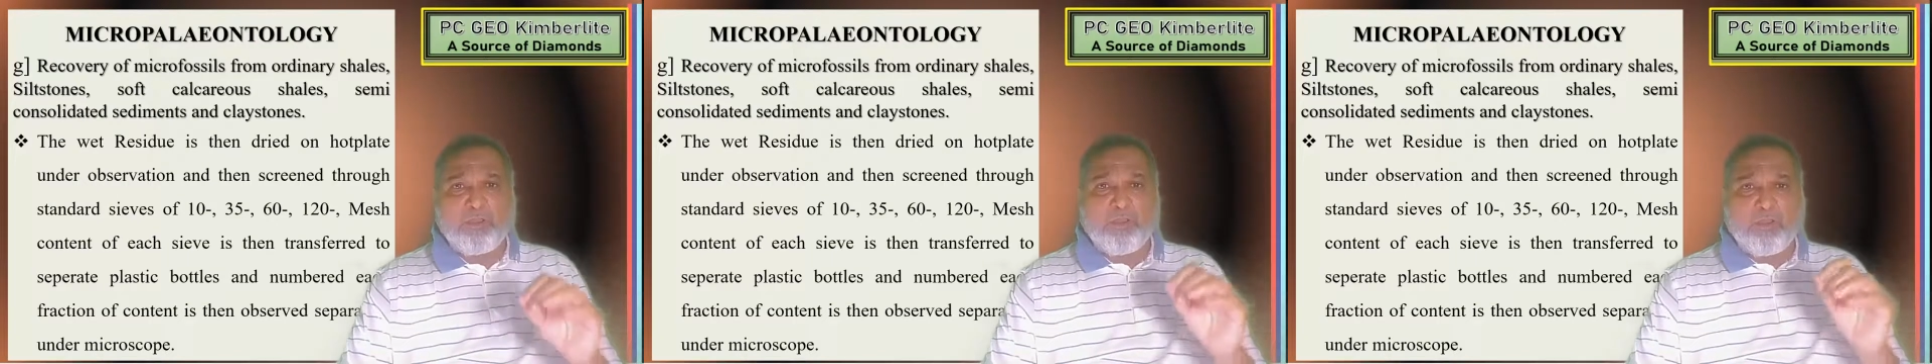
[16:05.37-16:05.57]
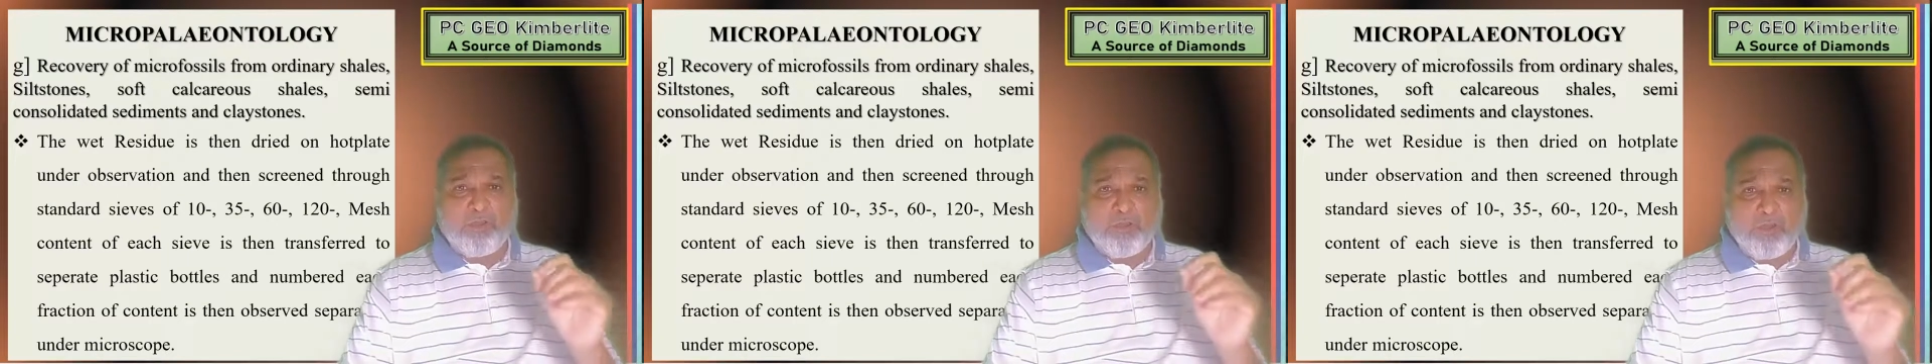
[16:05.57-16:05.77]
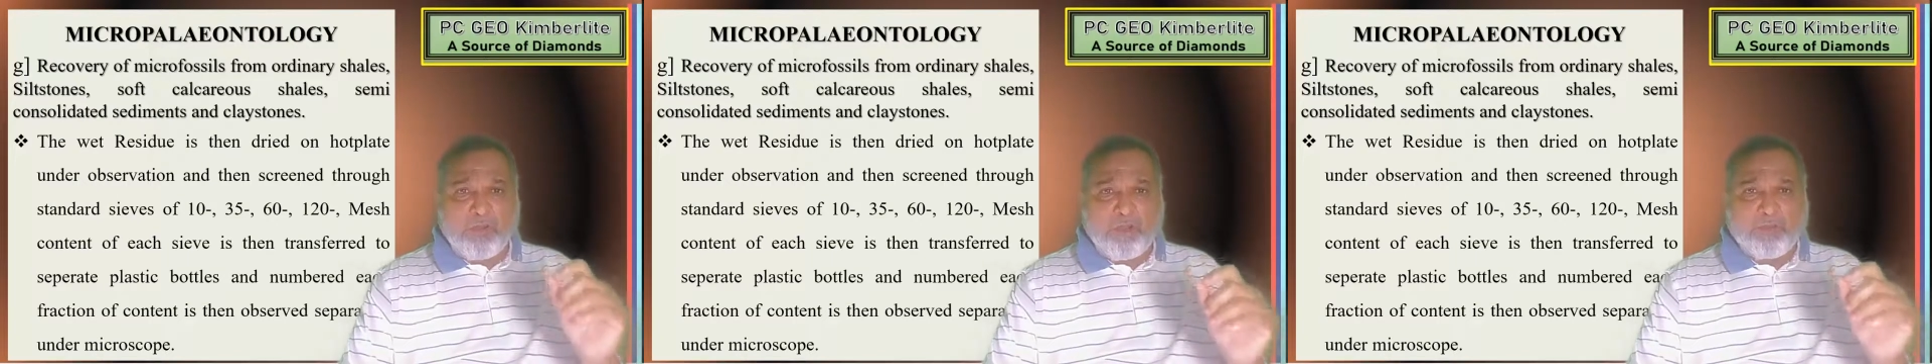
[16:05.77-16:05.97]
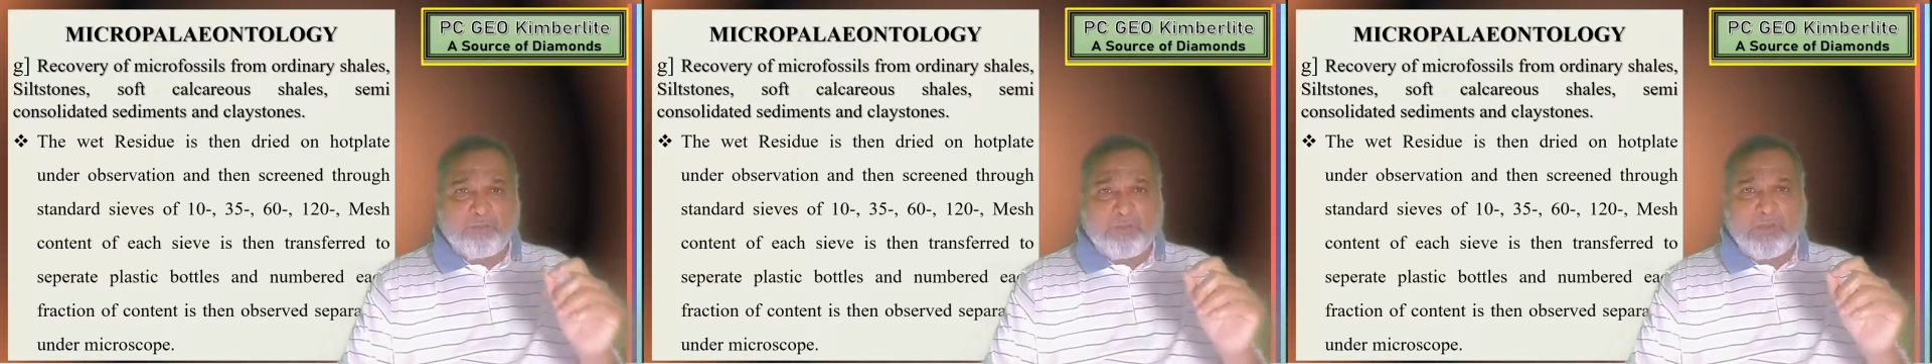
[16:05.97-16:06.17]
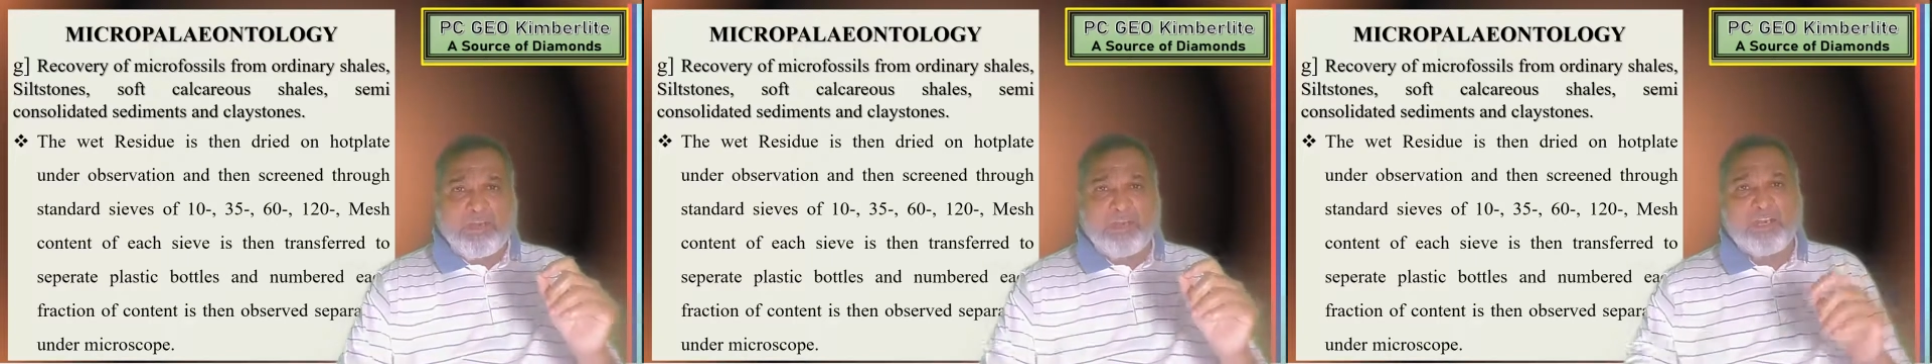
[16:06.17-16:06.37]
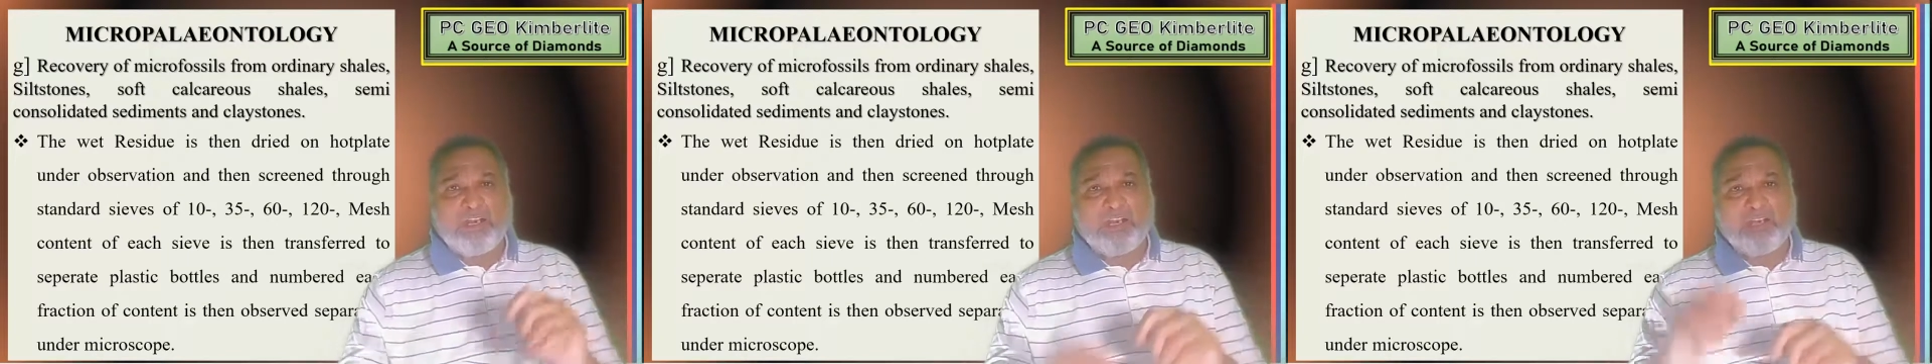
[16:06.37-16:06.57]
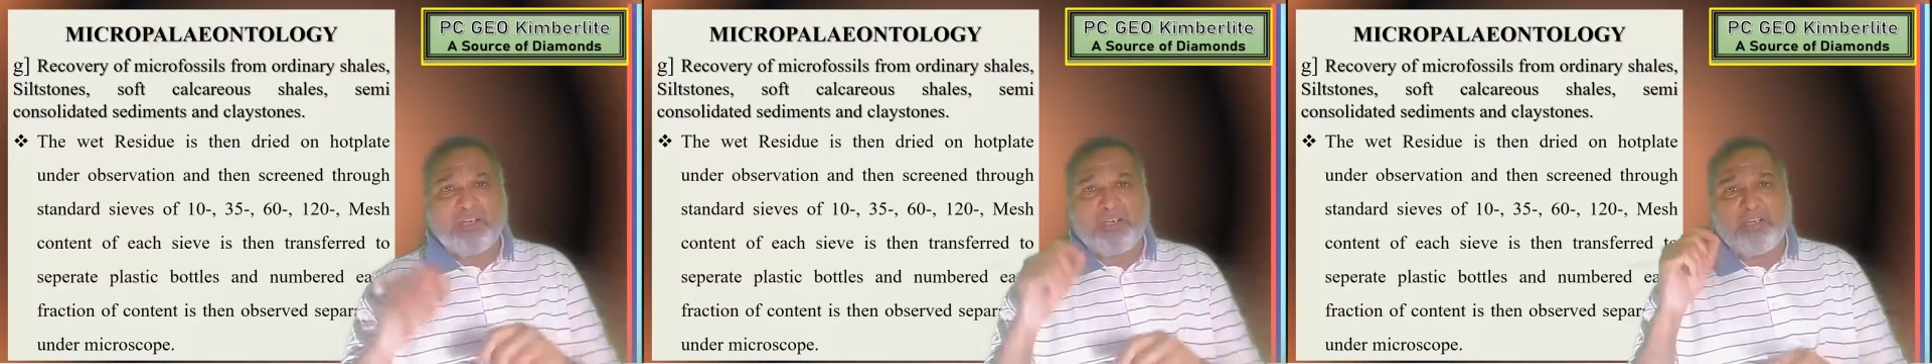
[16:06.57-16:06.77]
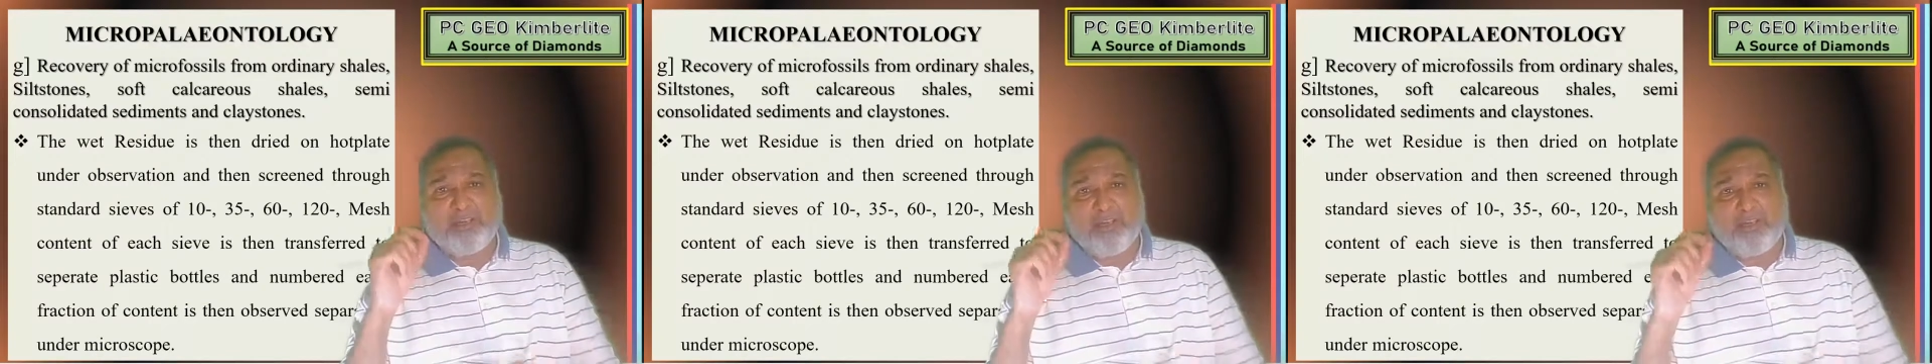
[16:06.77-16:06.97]
on hot plate
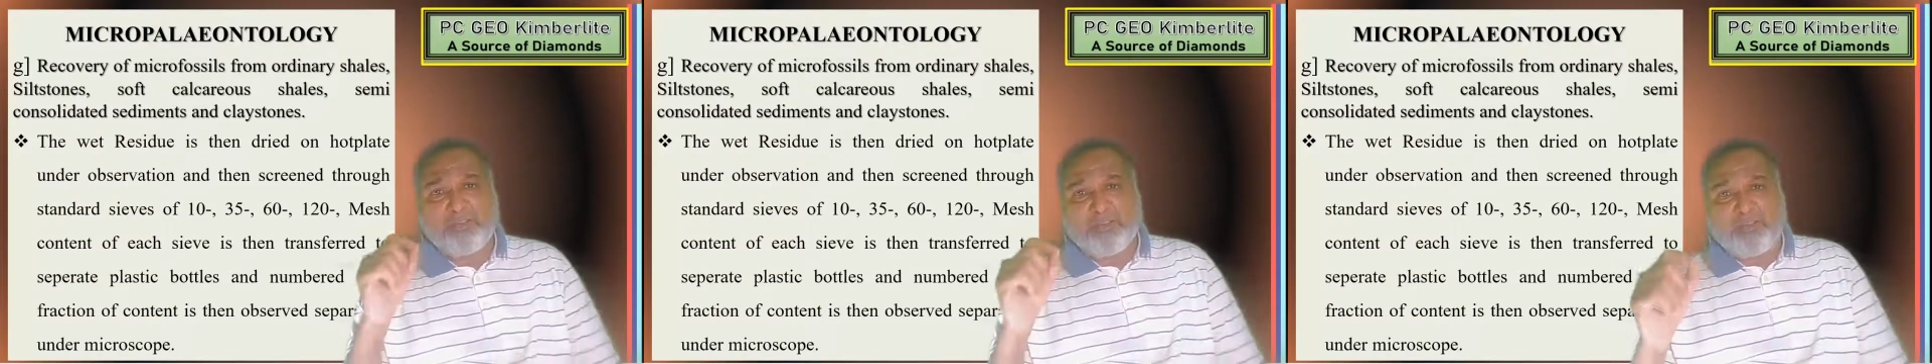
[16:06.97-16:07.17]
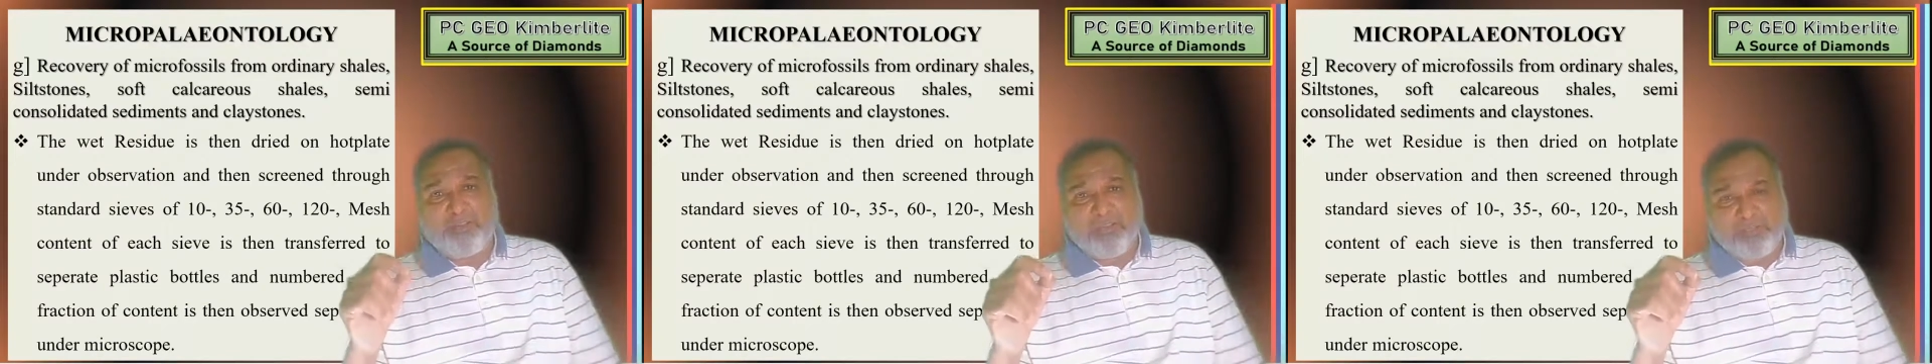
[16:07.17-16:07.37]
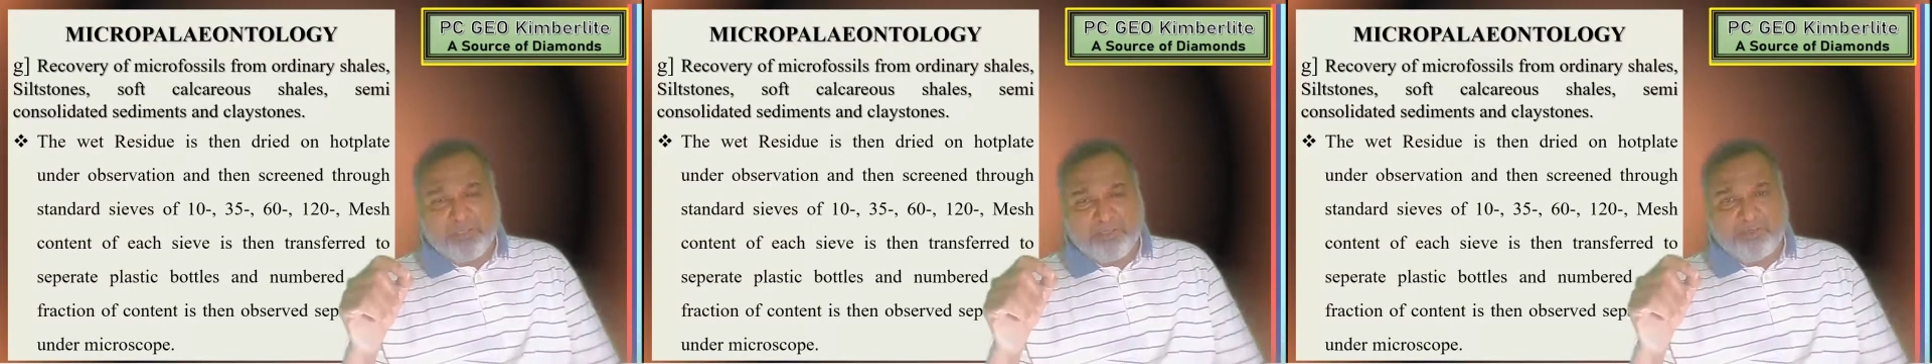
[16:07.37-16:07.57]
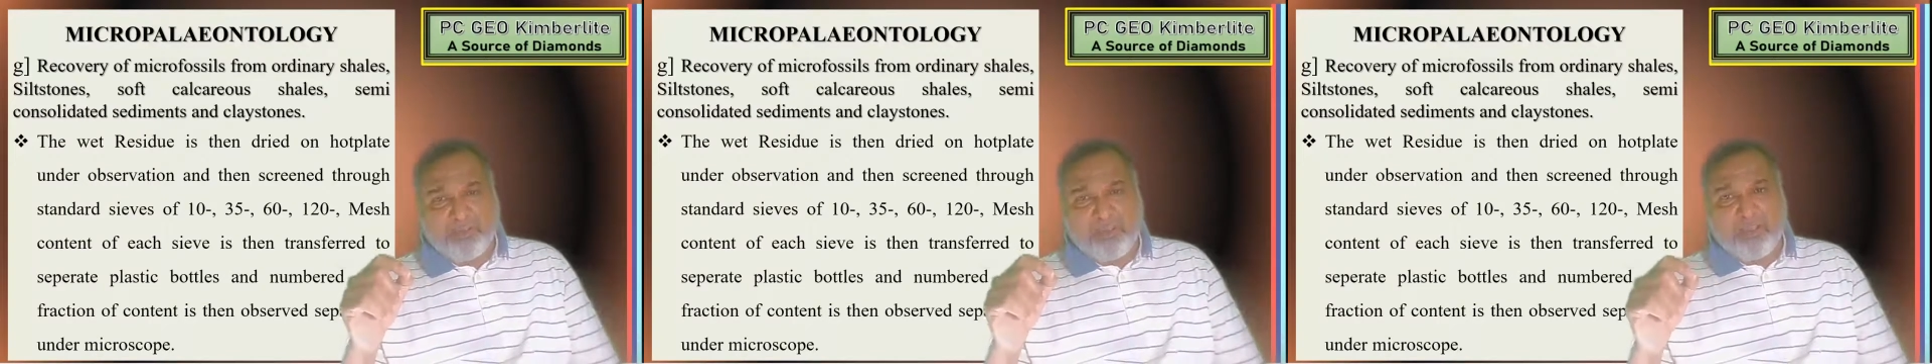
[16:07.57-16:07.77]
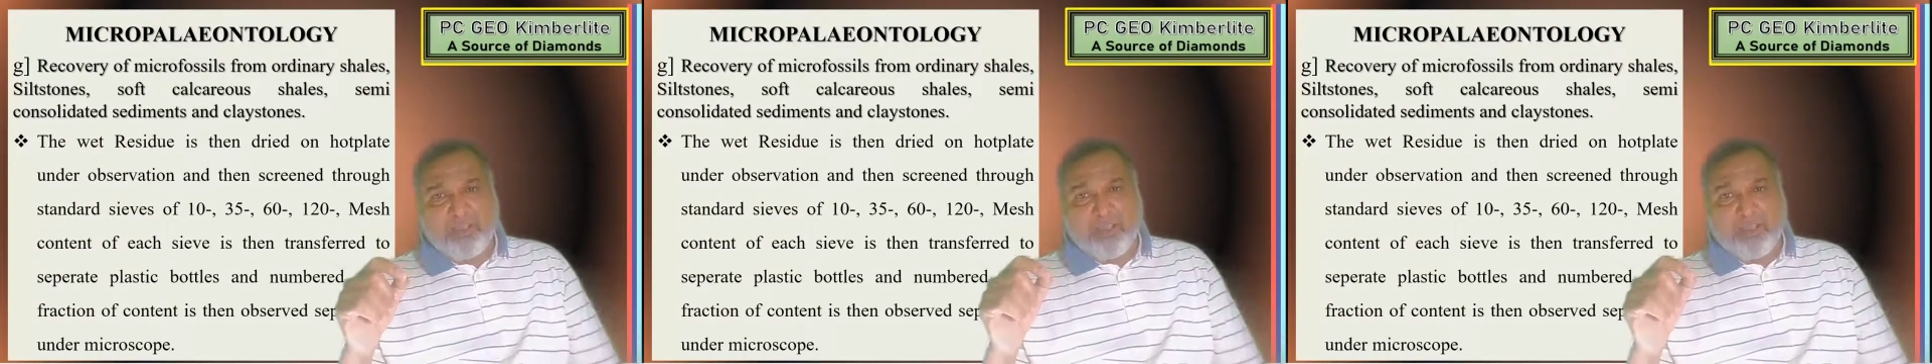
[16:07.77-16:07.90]
under observation,